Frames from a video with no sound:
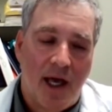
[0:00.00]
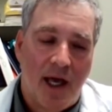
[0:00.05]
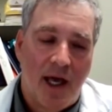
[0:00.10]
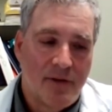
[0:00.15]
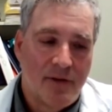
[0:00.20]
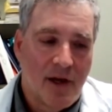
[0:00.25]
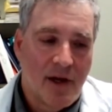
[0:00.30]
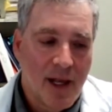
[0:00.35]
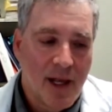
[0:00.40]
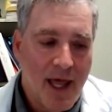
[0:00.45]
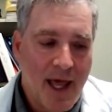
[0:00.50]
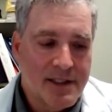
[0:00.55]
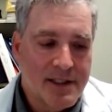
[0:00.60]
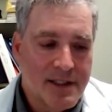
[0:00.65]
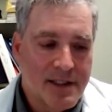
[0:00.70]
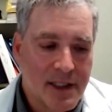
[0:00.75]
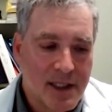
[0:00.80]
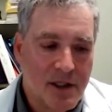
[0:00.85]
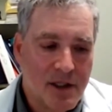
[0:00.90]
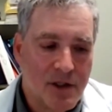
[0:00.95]
And the
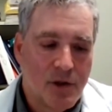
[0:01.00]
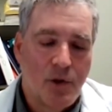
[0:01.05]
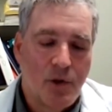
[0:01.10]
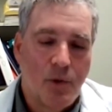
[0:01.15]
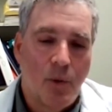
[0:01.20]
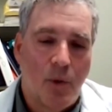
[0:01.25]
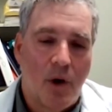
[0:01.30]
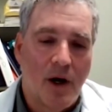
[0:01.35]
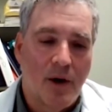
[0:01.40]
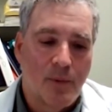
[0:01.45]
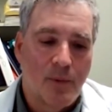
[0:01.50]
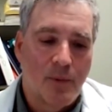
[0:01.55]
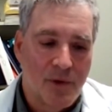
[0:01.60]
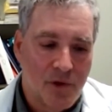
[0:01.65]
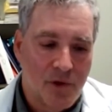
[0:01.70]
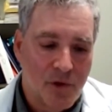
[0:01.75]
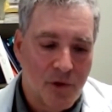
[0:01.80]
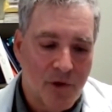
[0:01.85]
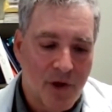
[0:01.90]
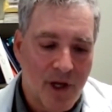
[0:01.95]
less ill you are
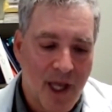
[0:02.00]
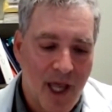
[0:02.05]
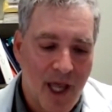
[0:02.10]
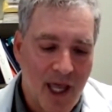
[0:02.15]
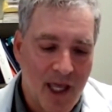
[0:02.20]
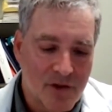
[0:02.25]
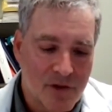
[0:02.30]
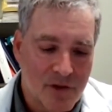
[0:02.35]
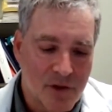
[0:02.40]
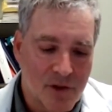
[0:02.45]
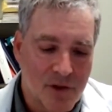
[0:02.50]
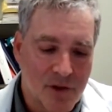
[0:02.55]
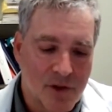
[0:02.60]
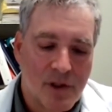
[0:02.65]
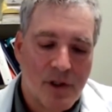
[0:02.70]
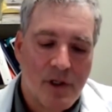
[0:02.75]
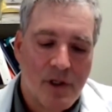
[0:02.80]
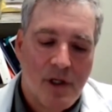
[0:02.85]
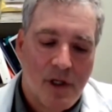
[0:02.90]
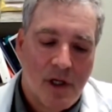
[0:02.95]
with your
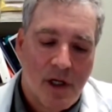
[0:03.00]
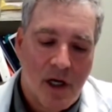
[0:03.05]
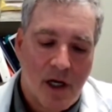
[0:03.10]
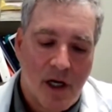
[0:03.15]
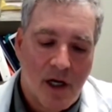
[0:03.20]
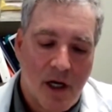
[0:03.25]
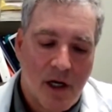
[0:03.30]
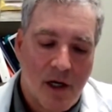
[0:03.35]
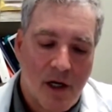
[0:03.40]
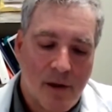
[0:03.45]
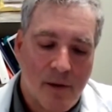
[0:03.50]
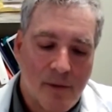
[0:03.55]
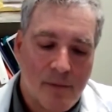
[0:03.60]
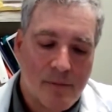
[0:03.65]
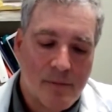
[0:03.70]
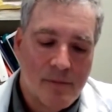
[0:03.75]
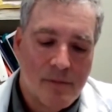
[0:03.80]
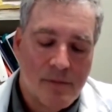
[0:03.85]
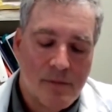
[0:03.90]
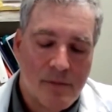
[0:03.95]
cancer,
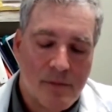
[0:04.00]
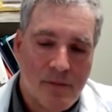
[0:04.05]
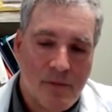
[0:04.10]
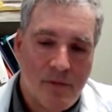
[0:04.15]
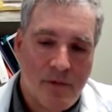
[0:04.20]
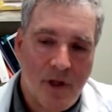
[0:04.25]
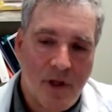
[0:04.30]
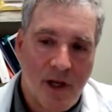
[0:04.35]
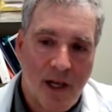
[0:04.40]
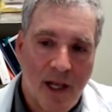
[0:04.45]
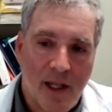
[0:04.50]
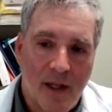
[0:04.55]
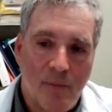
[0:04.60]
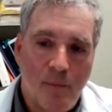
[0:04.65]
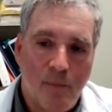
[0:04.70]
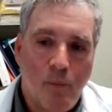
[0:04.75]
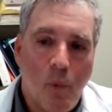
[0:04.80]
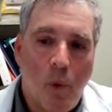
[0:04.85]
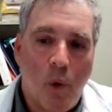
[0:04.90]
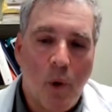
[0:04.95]

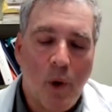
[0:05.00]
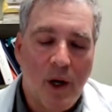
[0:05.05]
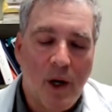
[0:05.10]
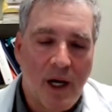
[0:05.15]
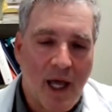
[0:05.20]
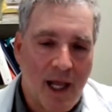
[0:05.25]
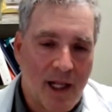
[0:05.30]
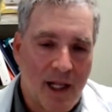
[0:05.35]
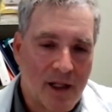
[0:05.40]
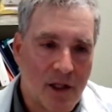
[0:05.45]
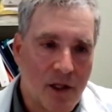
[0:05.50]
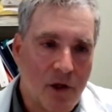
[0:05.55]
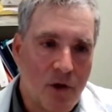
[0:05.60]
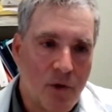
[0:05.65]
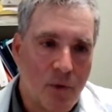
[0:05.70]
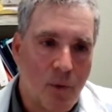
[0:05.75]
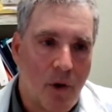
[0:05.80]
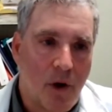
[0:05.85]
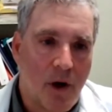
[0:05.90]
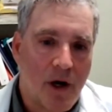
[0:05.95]
the more likely
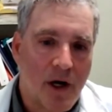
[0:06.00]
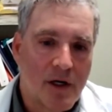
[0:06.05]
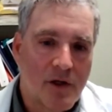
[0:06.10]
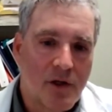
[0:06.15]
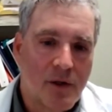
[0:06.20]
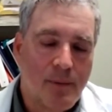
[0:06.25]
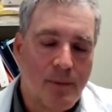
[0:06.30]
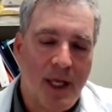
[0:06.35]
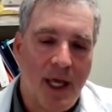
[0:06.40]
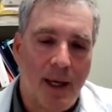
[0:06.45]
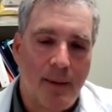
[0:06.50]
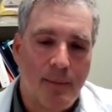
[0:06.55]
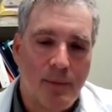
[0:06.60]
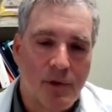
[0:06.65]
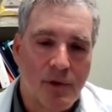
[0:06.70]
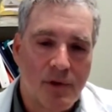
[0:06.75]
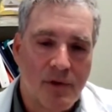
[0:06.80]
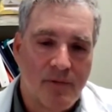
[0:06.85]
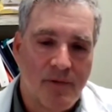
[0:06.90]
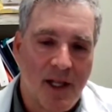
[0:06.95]
you are to be
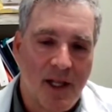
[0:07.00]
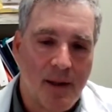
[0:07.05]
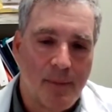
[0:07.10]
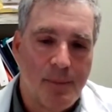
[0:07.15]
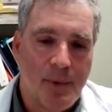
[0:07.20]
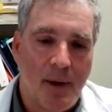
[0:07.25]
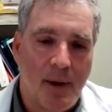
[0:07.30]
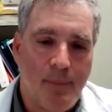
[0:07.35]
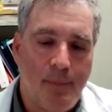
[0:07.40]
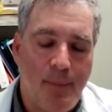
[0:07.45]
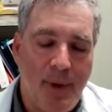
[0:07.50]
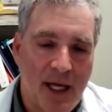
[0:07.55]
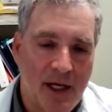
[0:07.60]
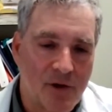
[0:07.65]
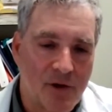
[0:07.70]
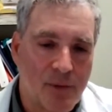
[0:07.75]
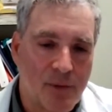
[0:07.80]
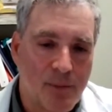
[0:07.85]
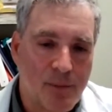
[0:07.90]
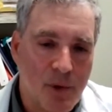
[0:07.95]
able to develop a
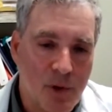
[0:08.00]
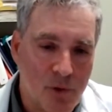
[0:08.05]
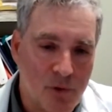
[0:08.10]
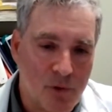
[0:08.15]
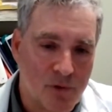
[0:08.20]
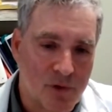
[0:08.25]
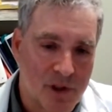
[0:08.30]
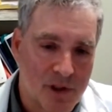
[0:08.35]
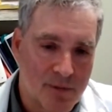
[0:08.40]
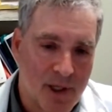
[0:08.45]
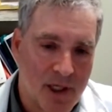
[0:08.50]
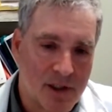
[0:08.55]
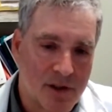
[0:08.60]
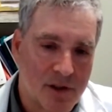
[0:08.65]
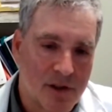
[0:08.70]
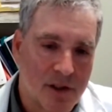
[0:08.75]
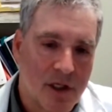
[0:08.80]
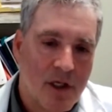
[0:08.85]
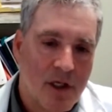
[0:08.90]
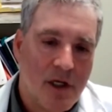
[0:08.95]
better immune
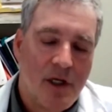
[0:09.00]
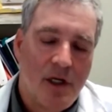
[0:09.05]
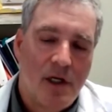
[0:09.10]
response.